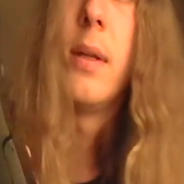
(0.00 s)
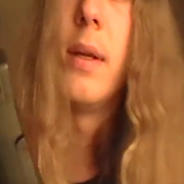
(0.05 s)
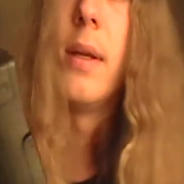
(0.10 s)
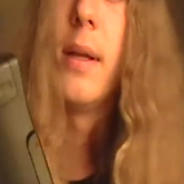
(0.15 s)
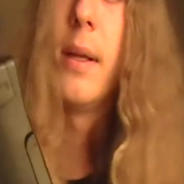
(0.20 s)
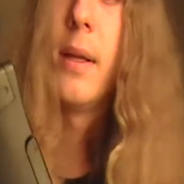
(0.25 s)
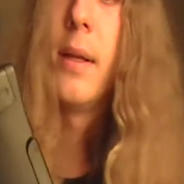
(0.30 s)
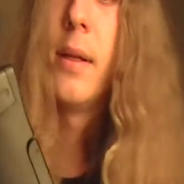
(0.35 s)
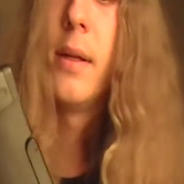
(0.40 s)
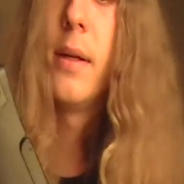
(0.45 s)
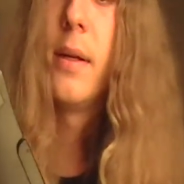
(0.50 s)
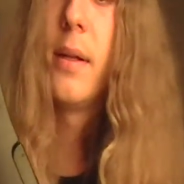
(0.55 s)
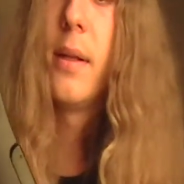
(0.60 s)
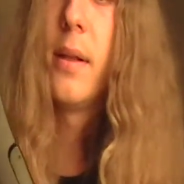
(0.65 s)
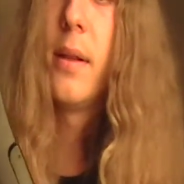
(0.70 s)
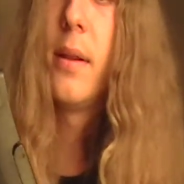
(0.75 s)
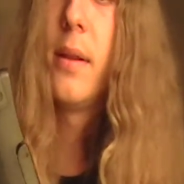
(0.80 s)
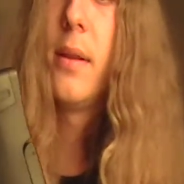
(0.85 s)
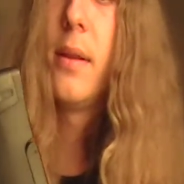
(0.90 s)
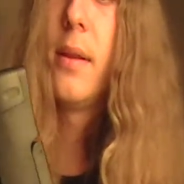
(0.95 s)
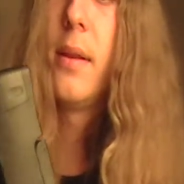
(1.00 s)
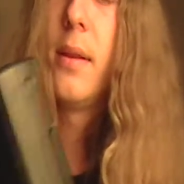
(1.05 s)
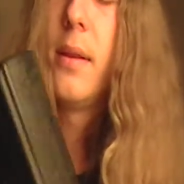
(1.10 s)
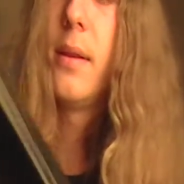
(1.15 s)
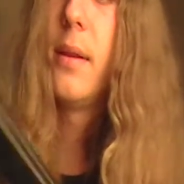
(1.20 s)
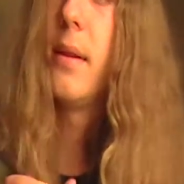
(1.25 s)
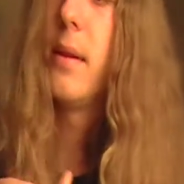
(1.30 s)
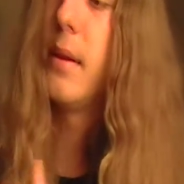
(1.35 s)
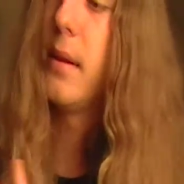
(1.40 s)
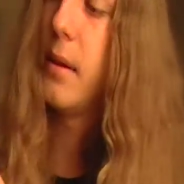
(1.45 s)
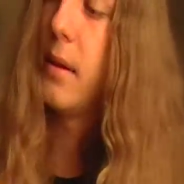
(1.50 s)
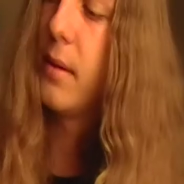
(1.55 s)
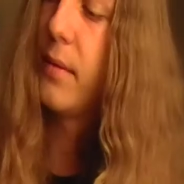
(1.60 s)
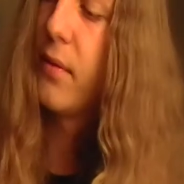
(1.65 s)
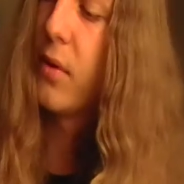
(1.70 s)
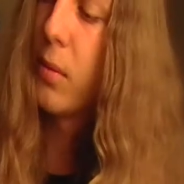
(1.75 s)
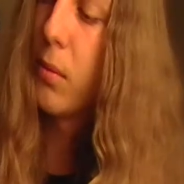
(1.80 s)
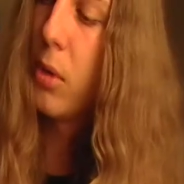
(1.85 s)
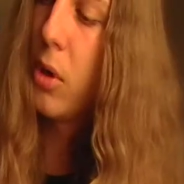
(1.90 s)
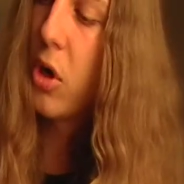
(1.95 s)
And
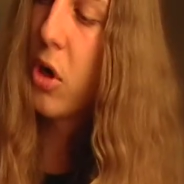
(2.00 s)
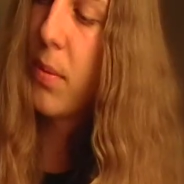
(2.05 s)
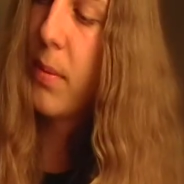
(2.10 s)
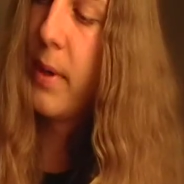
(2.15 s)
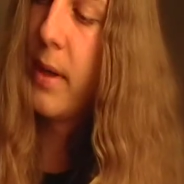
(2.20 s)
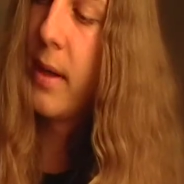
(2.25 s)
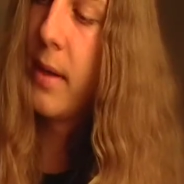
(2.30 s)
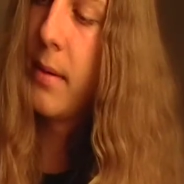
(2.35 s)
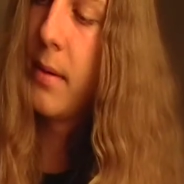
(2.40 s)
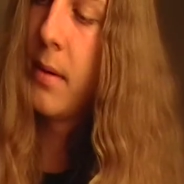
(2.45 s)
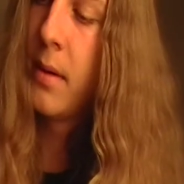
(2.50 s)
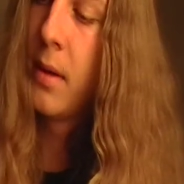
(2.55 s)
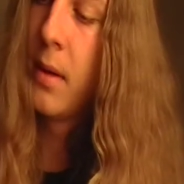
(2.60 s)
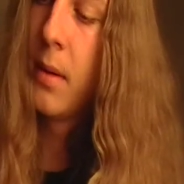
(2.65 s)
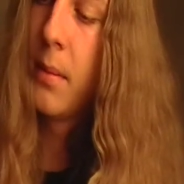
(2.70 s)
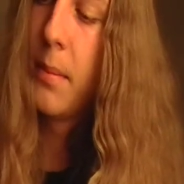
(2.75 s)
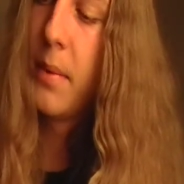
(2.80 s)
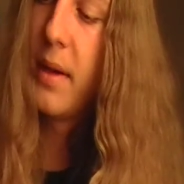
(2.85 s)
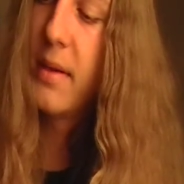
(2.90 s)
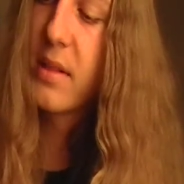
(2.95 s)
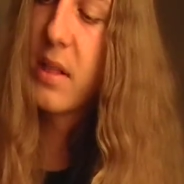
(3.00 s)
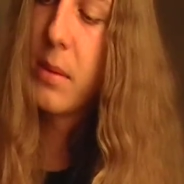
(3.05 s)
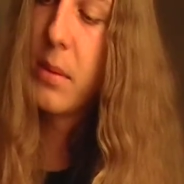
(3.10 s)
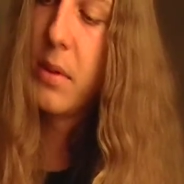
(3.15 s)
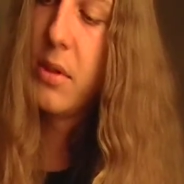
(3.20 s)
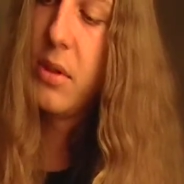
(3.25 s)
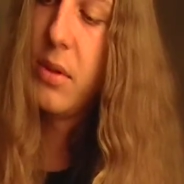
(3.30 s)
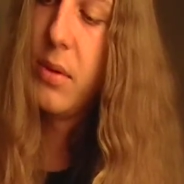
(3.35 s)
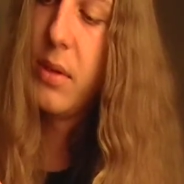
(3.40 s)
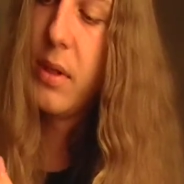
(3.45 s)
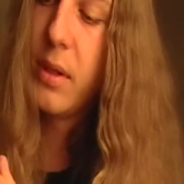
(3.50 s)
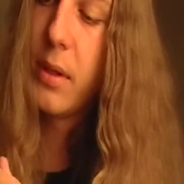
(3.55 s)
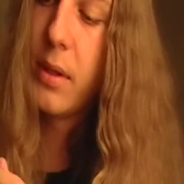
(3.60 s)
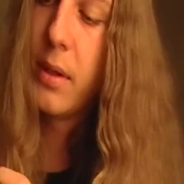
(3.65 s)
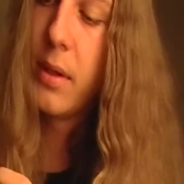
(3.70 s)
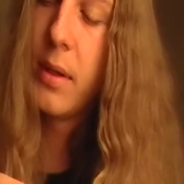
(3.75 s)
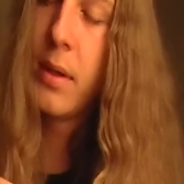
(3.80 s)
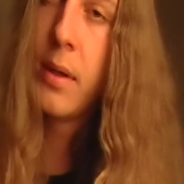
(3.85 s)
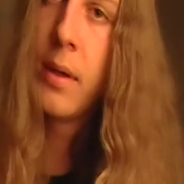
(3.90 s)
for the Walkman, basically what you did